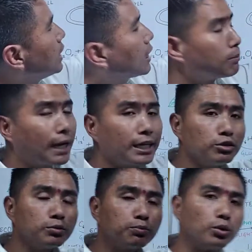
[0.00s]
are
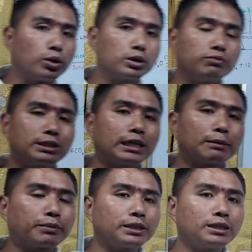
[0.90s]
minute pores which are
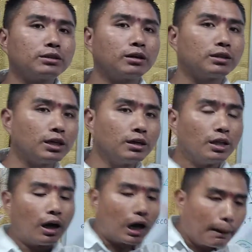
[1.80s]
present on the
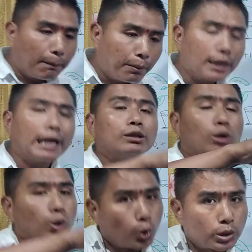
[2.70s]
upper and the
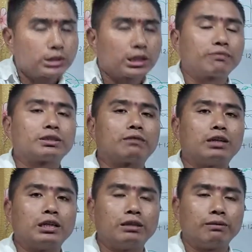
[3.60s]
lower surface of
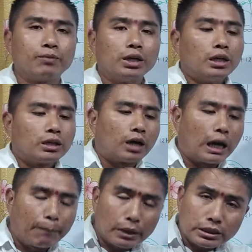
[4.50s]
the leaf. The
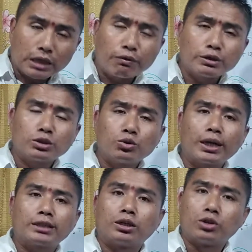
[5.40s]
upper surface is known
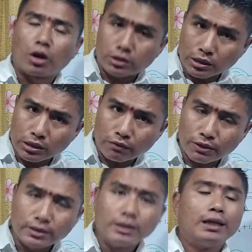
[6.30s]
as the dorsal
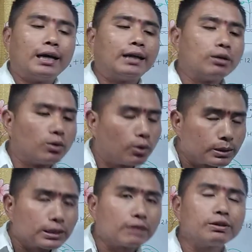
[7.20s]
surface, and the lower
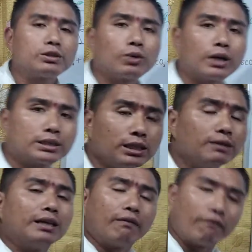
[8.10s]
surface is known as
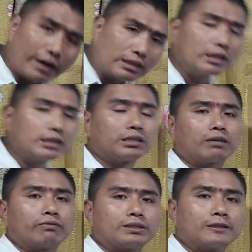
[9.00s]
the ventral
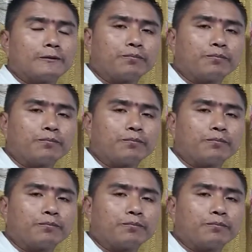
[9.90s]
surface.